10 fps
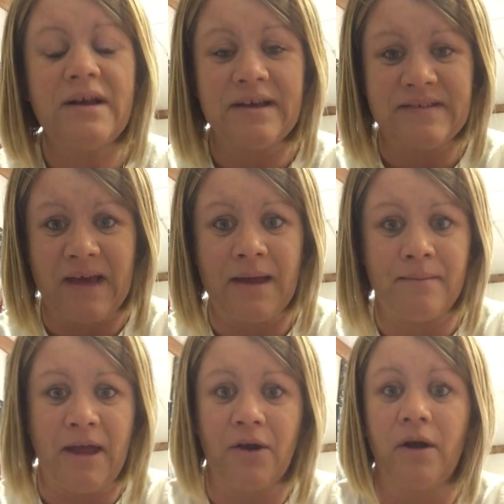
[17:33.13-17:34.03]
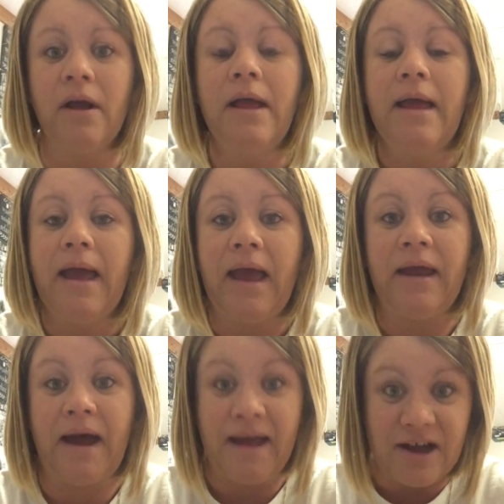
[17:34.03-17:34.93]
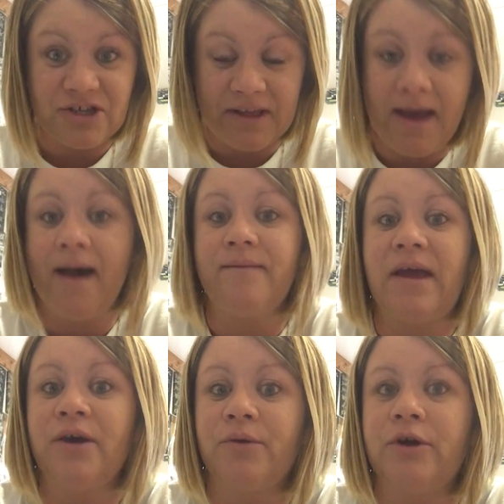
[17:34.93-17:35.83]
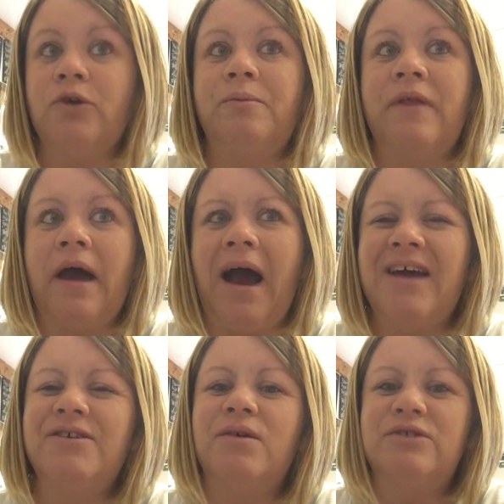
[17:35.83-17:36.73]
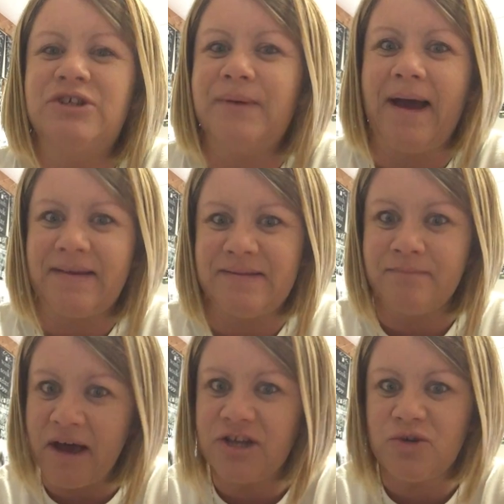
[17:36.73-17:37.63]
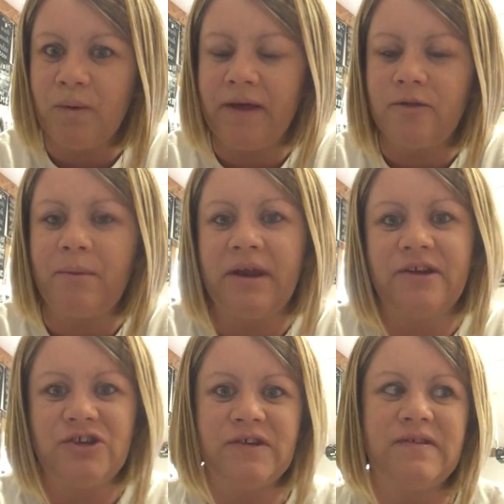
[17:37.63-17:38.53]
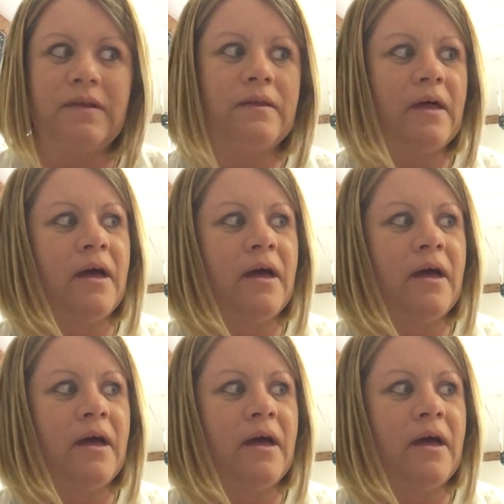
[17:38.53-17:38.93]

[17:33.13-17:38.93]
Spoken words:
a sign maker. And I actually have a group that I don't do as much with, but it's just a